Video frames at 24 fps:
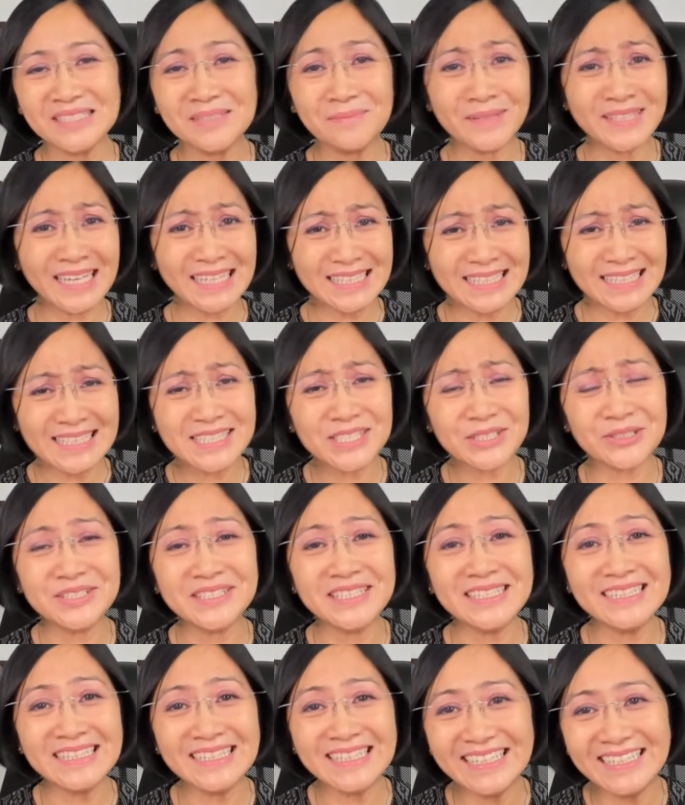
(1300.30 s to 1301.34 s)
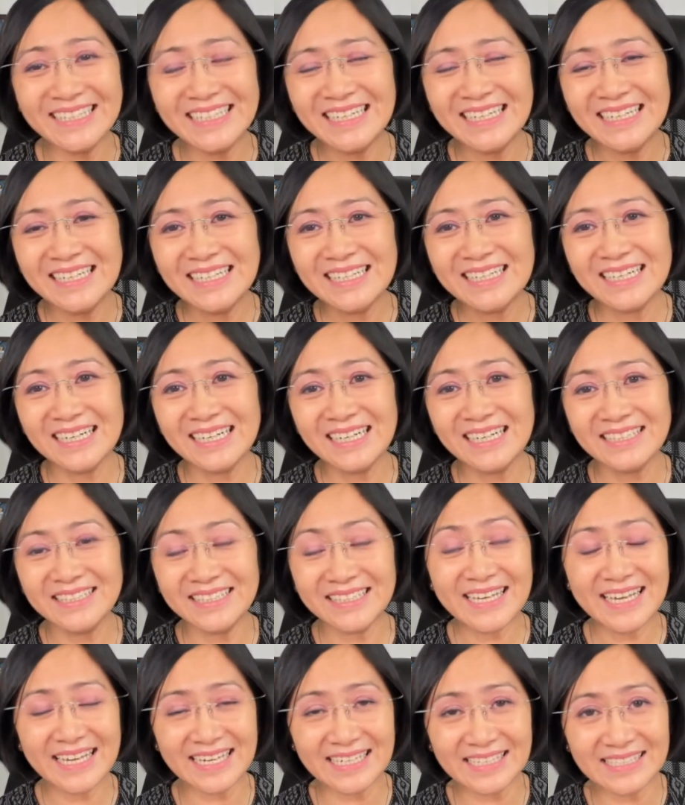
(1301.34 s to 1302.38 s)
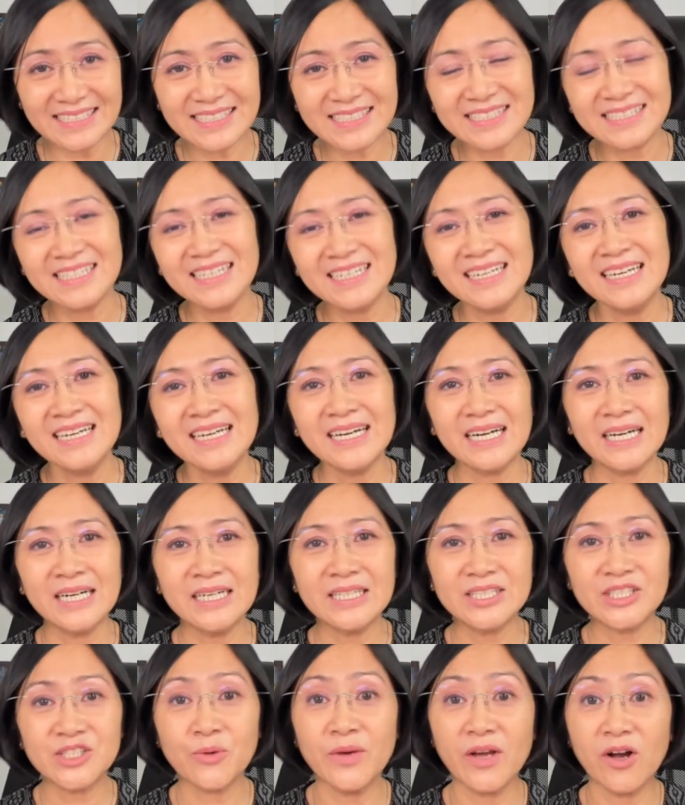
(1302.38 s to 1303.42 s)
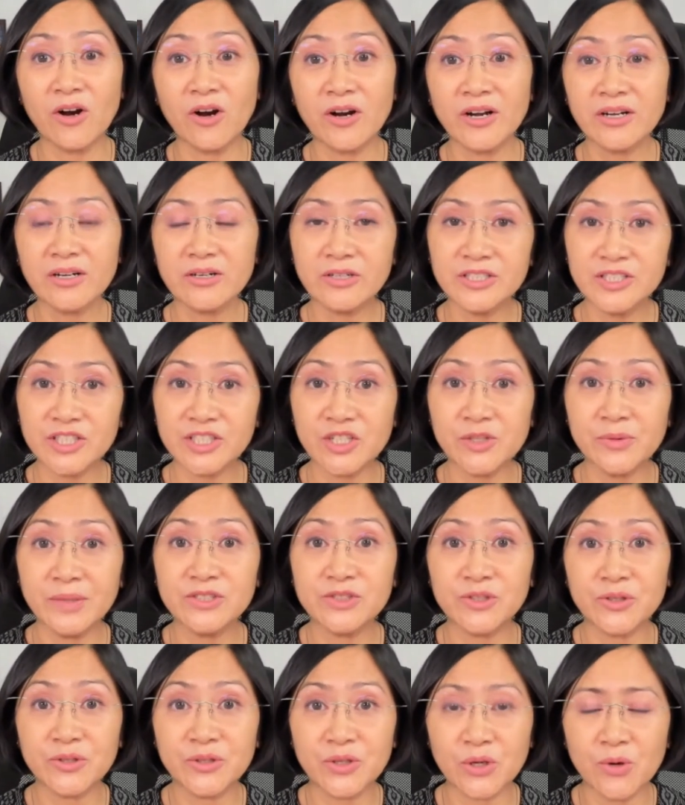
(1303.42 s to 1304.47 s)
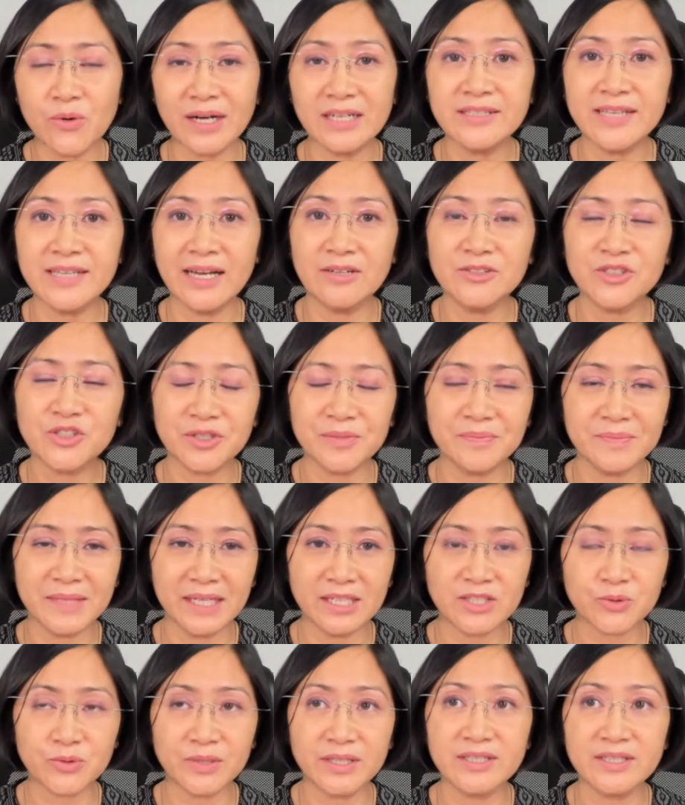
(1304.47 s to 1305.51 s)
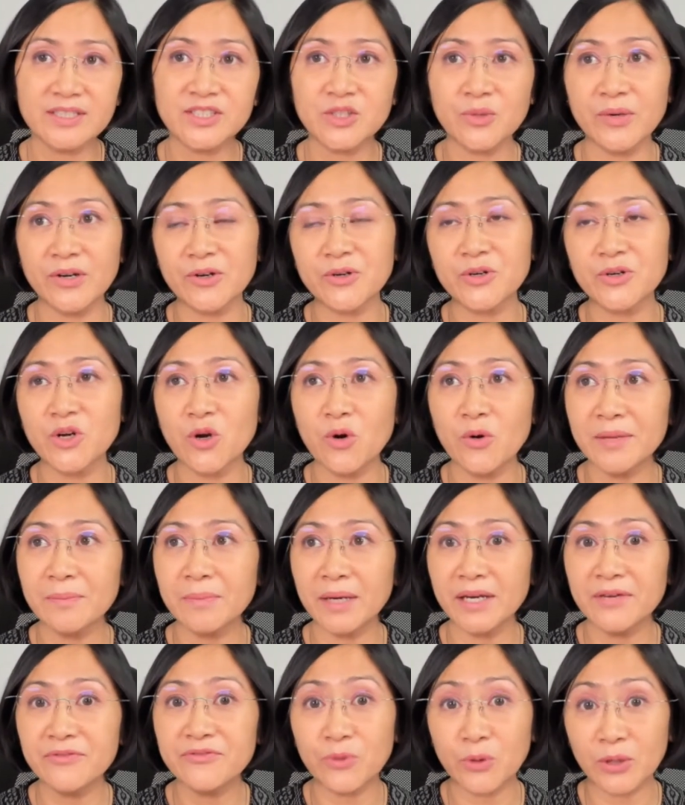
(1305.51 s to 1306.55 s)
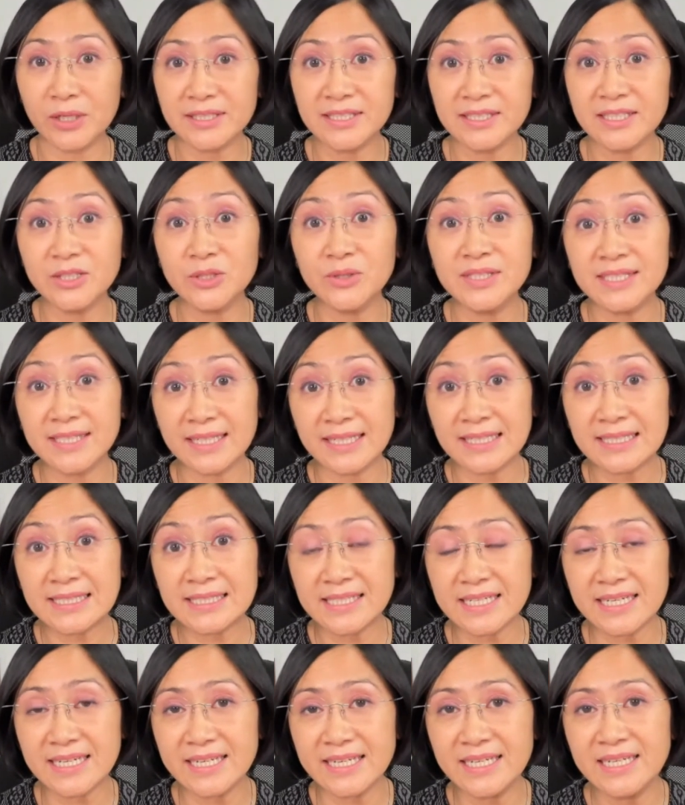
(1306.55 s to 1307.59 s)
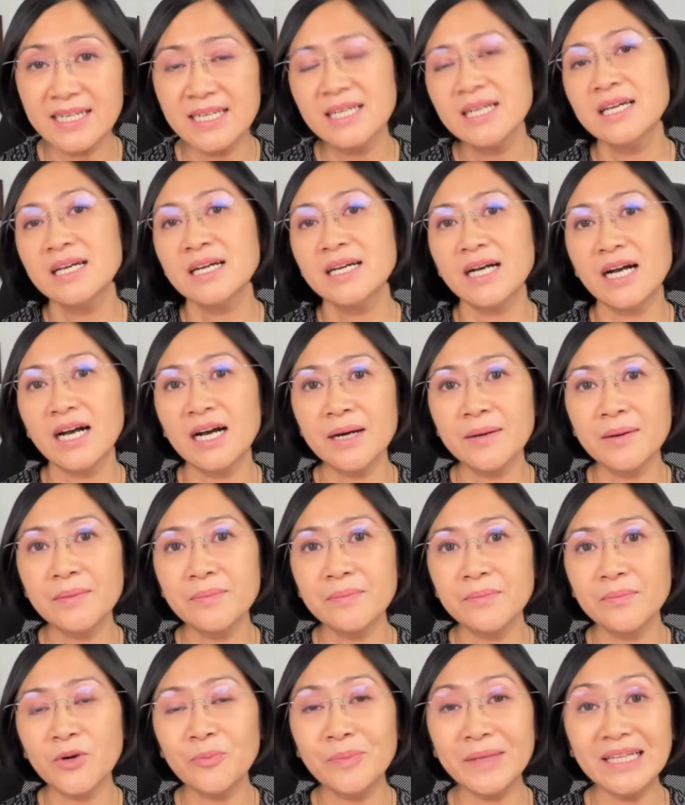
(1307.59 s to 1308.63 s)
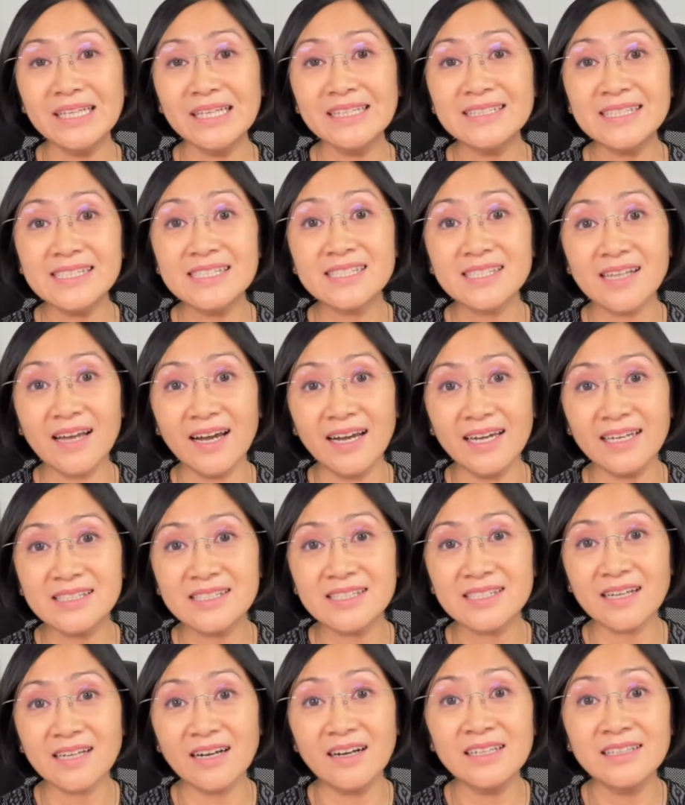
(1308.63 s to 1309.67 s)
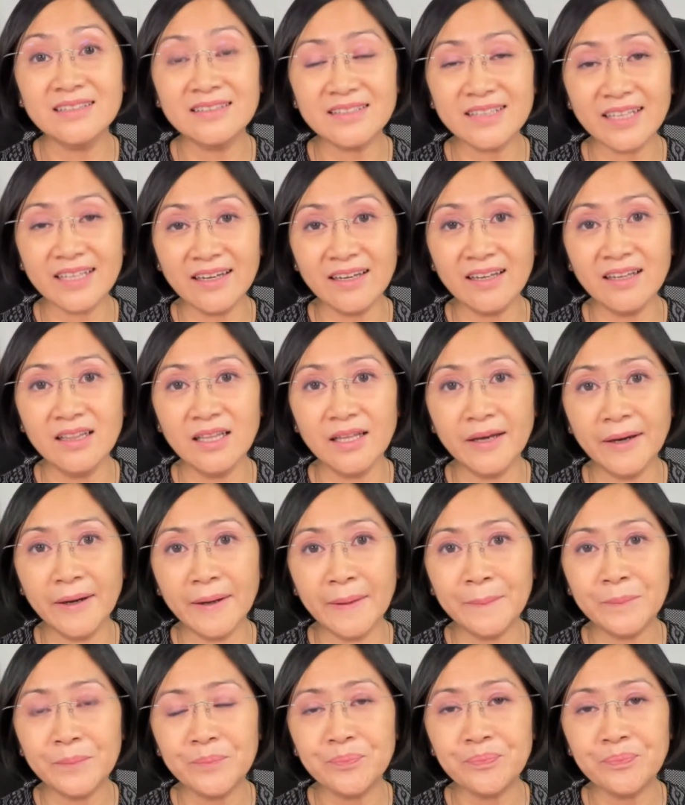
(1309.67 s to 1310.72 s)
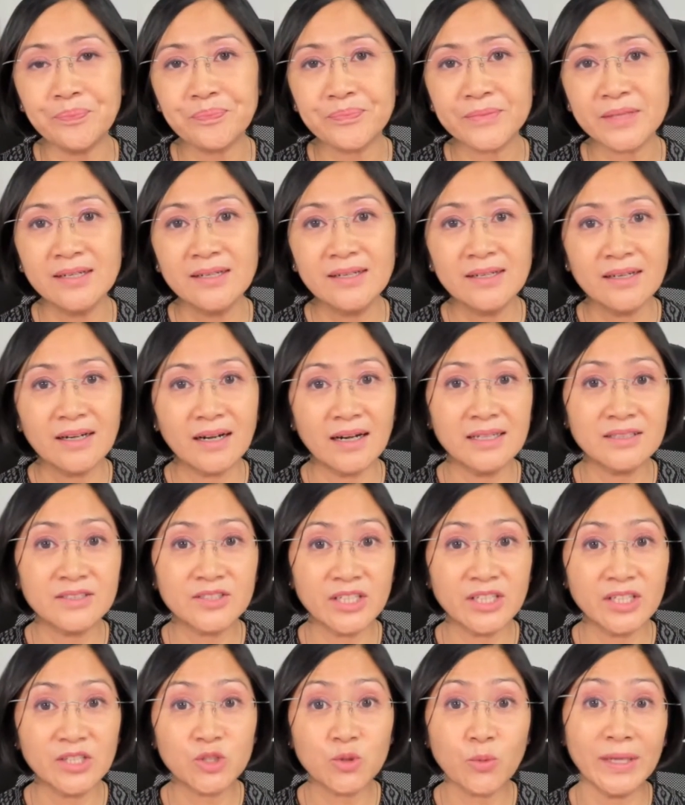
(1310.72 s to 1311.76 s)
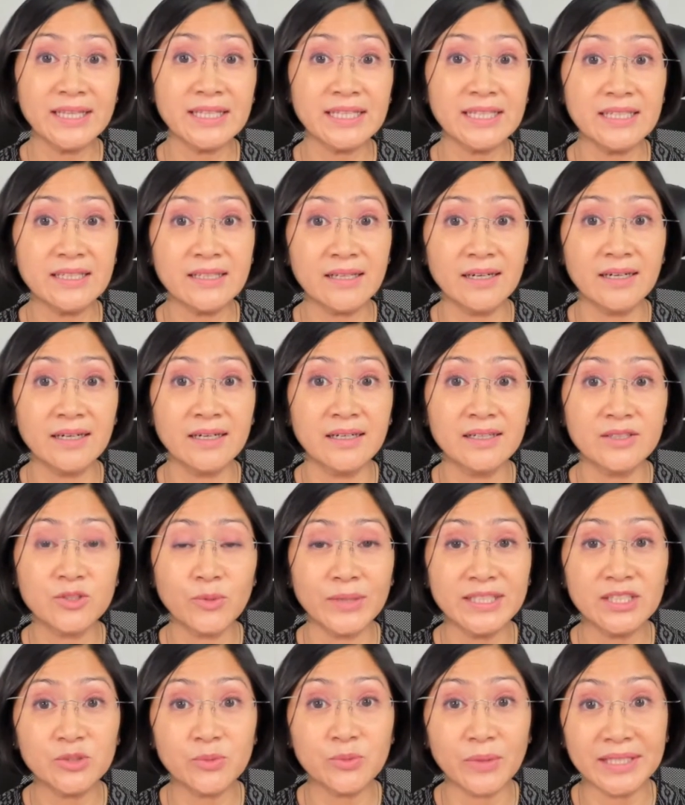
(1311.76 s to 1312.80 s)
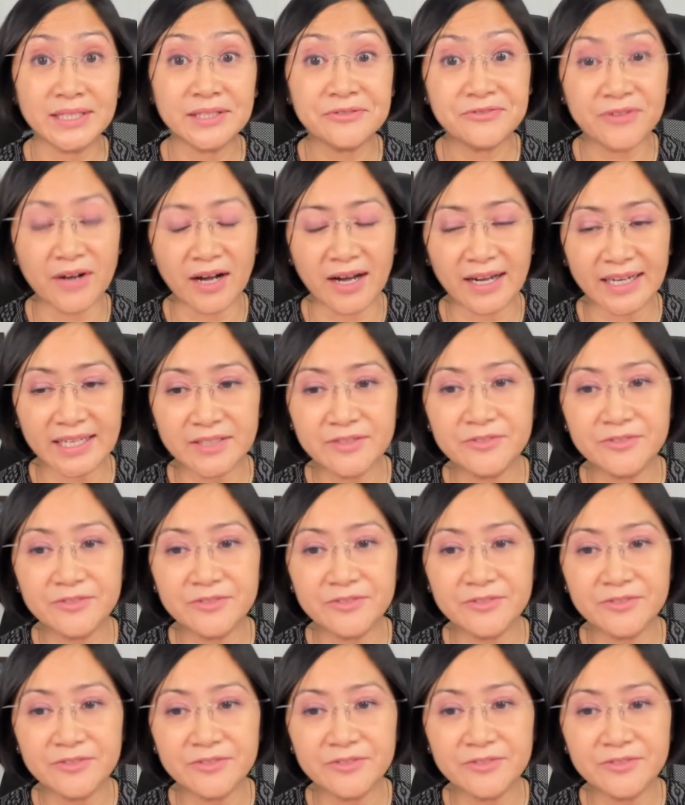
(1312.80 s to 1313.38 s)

but that is certainly uh, the case. Uh, so we are continuing to grow our downstream network. So we are growing by 40 to 60 um, mobility sites until um, until 20, uh, 2025.